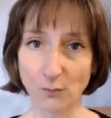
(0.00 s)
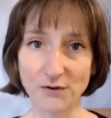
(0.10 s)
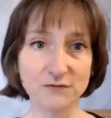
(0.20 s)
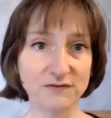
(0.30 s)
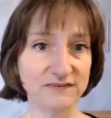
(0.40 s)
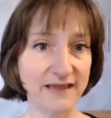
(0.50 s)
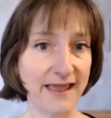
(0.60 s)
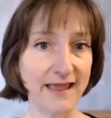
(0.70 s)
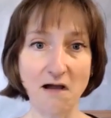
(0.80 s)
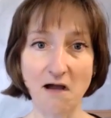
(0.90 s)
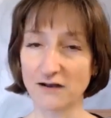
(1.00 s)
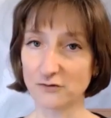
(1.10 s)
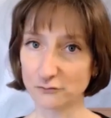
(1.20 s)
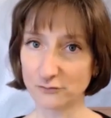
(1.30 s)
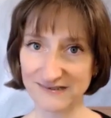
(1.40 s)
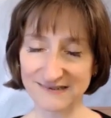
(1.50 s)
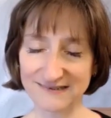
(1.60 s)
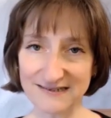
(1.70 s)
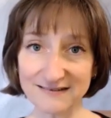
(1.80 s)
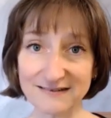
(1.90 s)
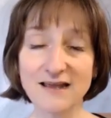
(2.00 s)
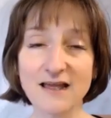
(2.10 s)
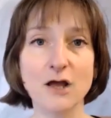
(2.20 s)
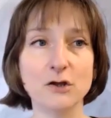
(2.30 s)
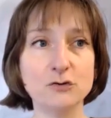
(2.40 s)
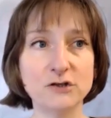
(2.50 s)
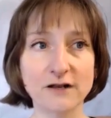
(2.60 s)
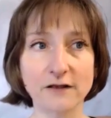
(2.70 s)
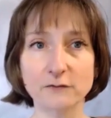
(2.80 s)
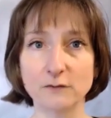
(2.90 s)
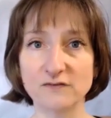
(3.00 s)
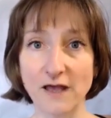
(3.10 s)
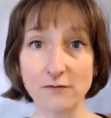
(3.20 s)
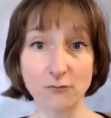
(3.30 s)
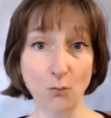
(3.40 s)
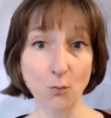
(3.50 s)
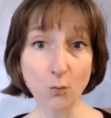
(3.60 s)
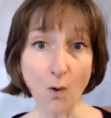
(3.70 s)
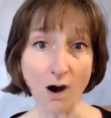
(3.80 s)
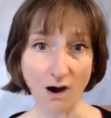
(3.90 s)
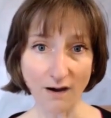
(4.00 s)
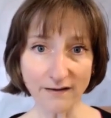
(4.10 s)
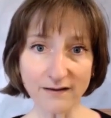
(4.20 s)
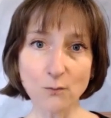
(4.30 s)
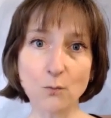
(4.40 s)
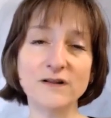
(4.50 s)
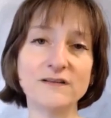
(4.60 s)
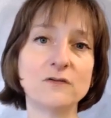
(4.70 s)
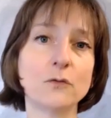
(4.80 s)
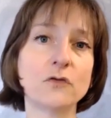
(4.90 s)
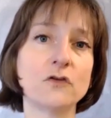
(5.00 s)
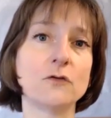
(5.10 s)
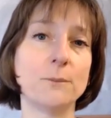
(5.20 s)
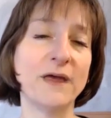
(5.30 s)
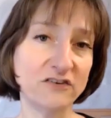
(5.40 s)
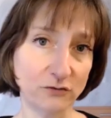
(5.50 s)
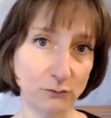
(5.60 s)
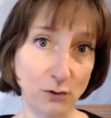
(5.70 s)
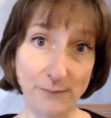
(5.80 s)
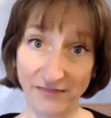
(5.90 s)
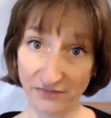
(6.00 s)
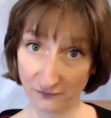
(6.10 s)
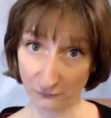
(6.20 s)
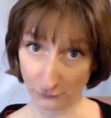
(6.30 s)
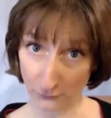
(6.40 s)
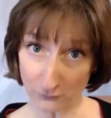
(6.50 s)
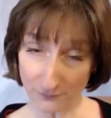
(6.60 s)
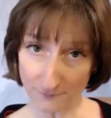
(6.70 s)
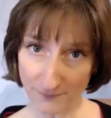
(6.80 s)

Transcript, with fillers: When you say, I can't resist it, you can ask yourself, why? What is so special about this food?